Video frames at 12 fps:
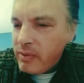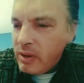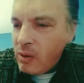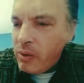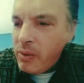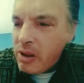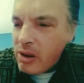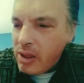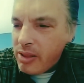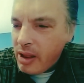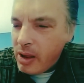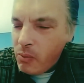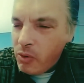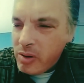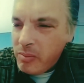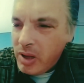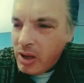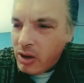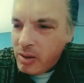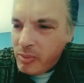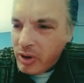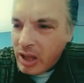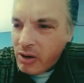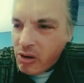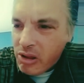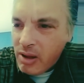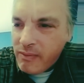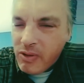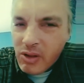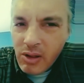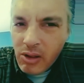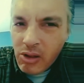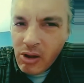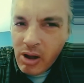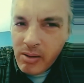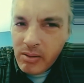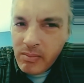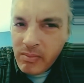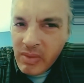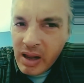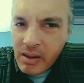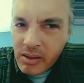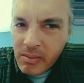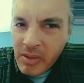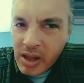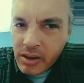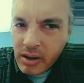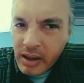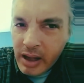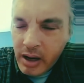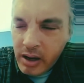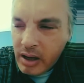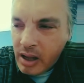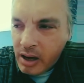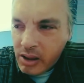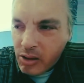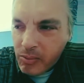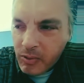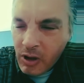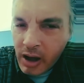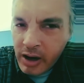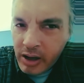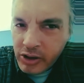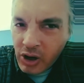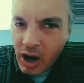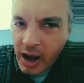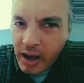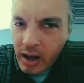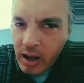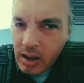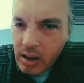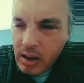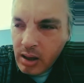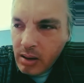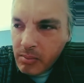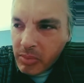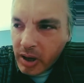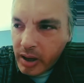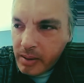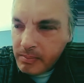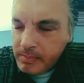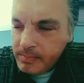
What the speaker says: The only reason I say it wouldn't be a good beginner snuff is because it's not mentholated and it's kind of dry. But